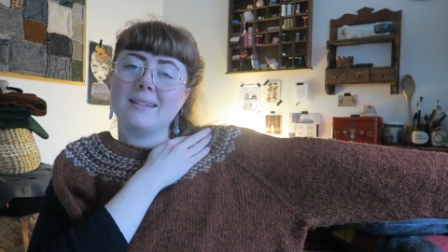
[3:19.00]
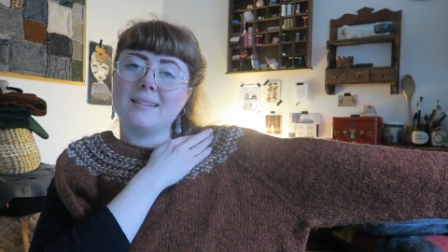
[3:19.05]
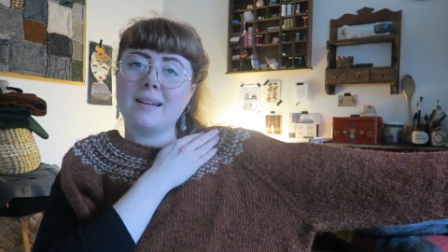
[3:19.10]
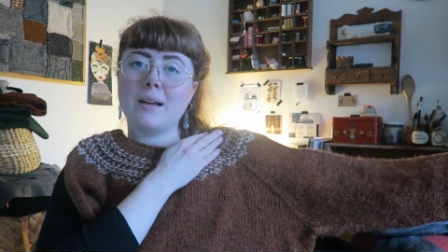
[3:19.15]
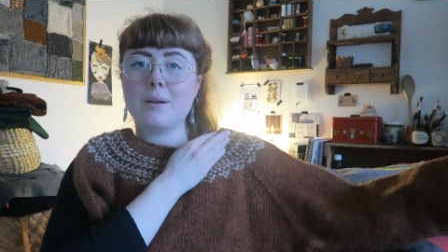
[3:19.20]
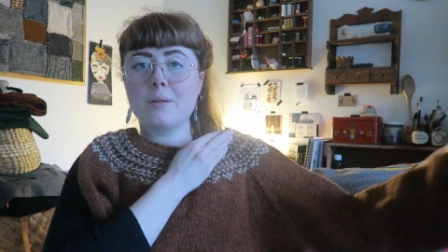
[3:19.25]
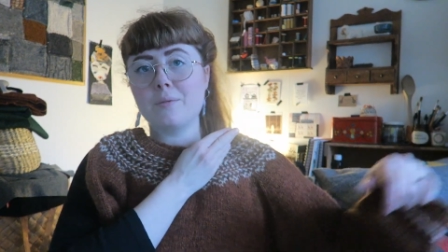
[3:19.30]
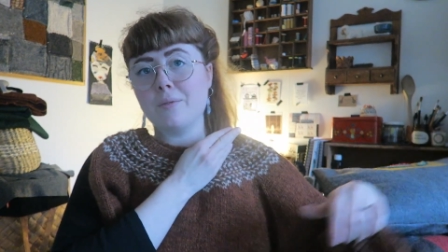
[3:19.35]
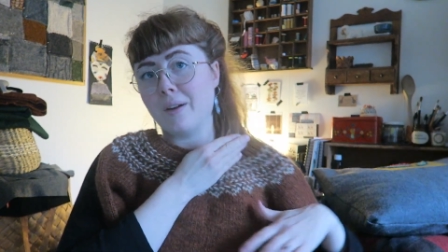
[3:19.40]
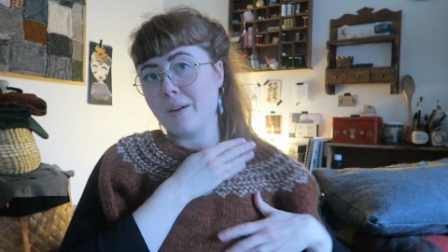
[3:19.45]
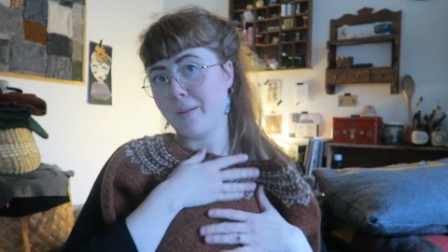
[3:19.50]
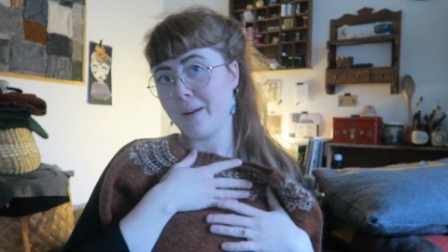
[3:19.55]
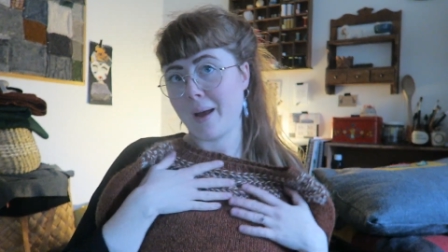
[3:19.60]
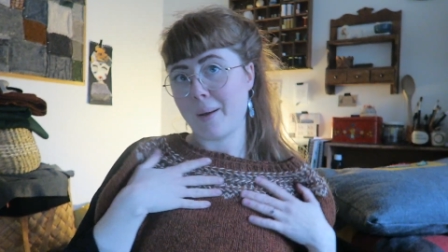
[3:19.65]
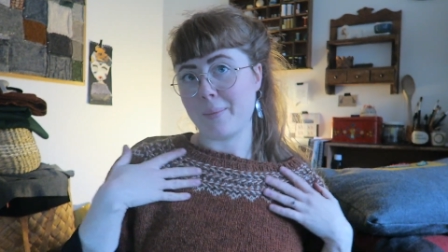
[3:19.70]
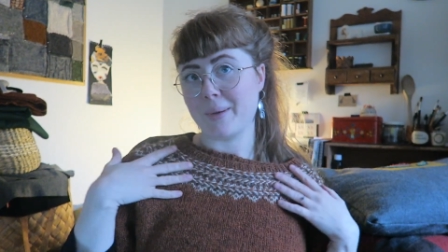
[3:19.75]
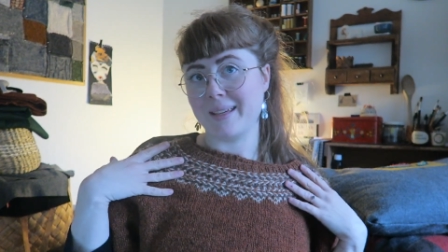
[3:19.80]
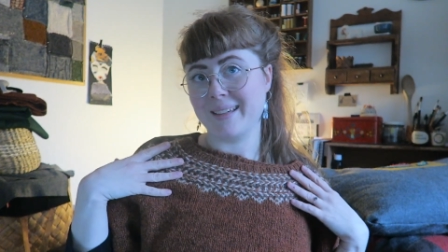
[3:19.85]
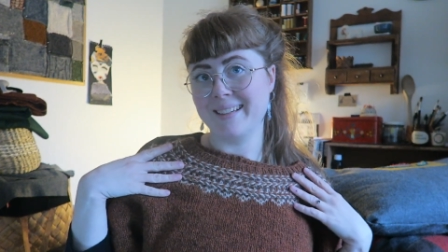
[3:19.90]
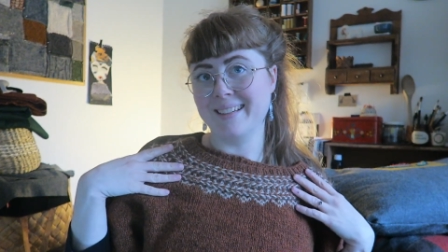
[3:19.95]
now I'm very
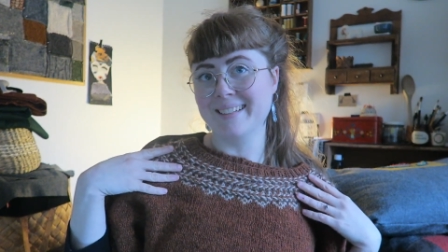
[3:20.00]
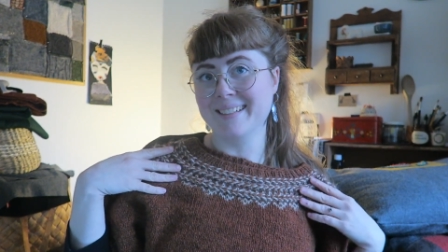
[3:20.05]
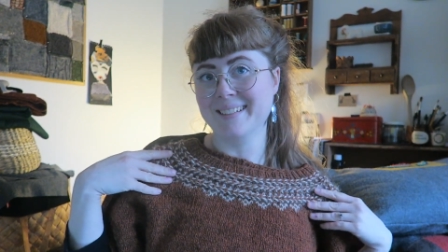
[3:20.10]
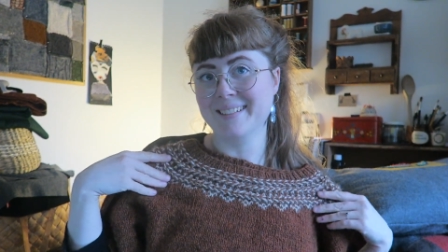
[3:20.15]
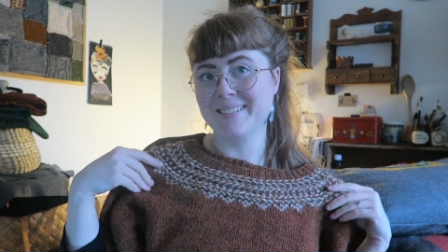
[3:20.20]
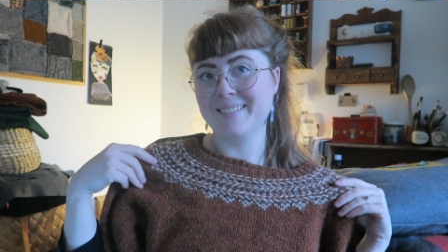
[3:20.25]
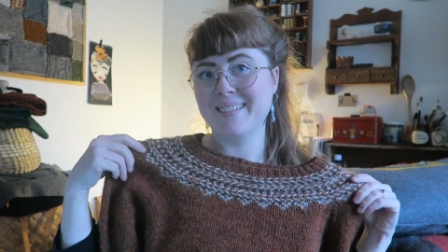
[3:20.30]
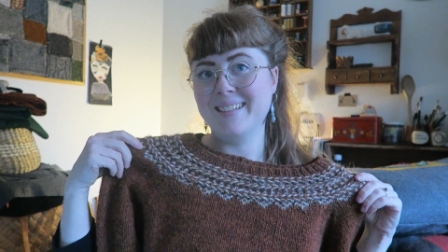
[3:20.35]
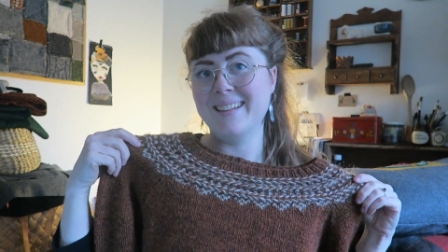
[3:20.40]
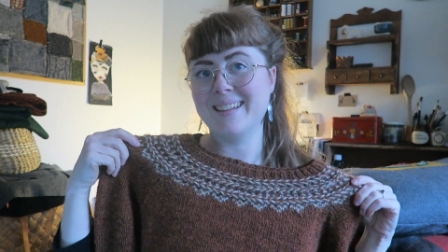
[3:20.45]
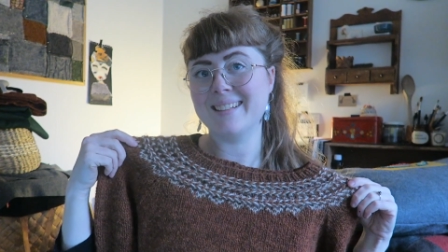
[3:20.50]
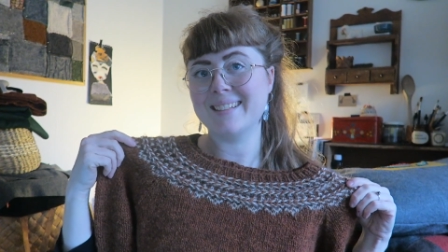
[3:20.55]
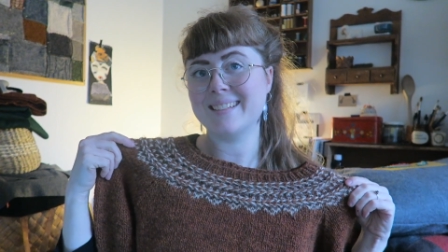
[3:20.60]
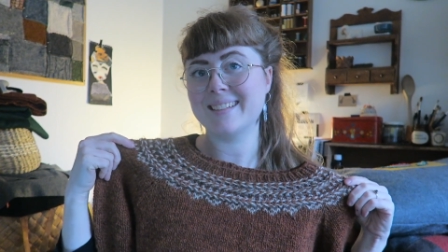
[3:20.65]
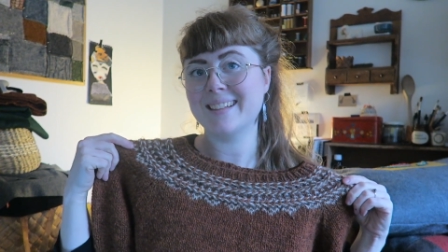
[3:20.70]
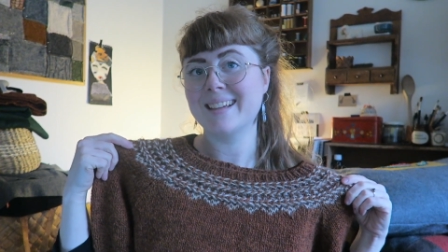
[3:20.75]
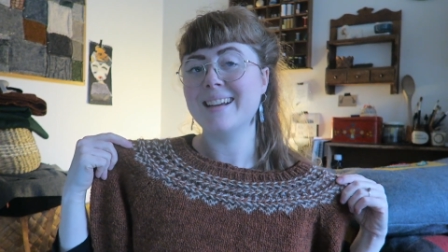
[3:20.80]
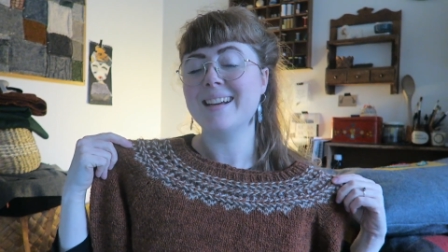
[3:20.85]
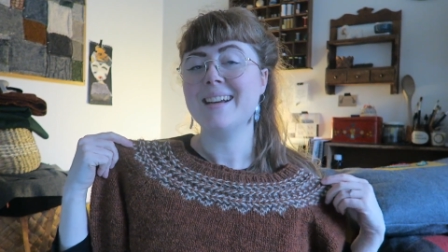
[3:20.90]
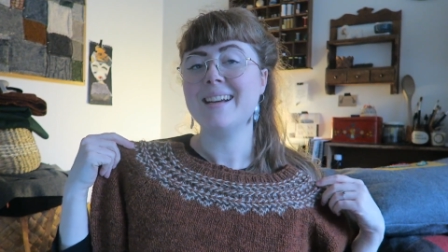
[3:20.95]
happy with it.
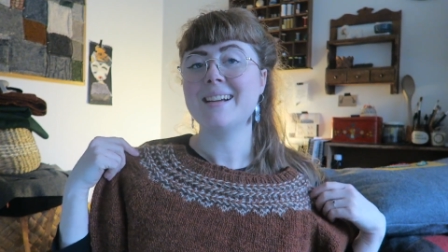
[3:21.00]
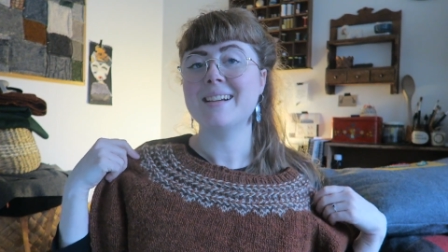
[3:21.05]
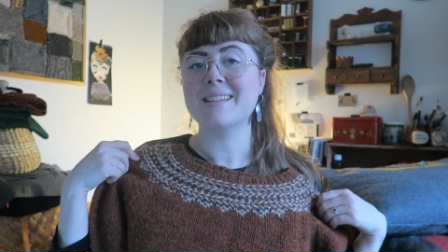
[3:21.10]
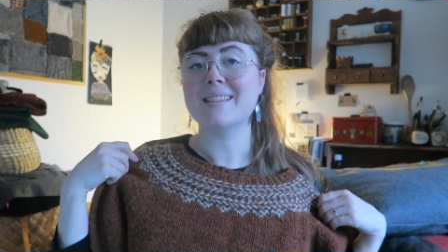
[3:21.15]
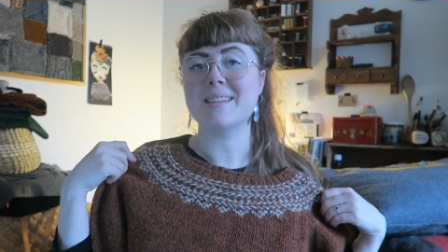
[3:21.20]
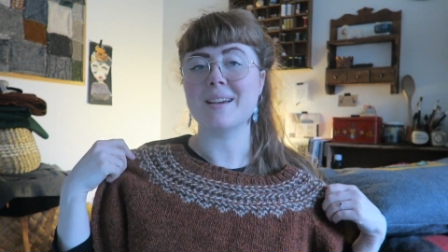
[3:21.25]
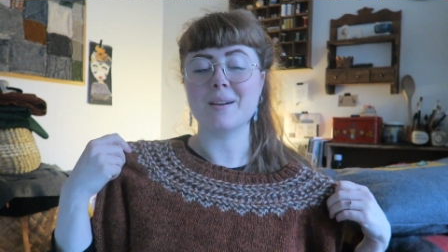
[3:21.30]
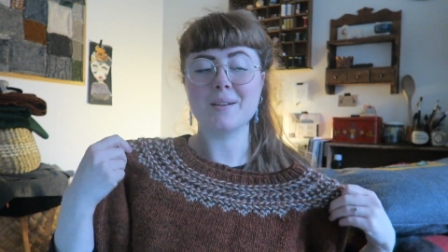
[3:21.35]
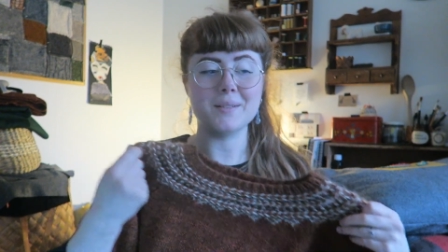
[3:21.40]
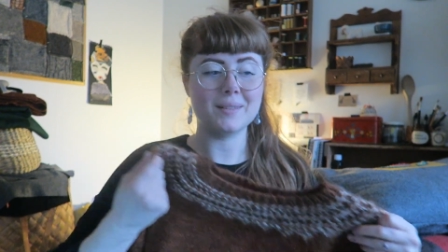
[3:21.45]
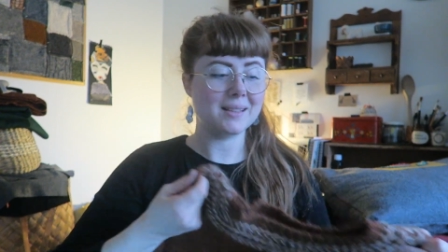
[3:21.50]
So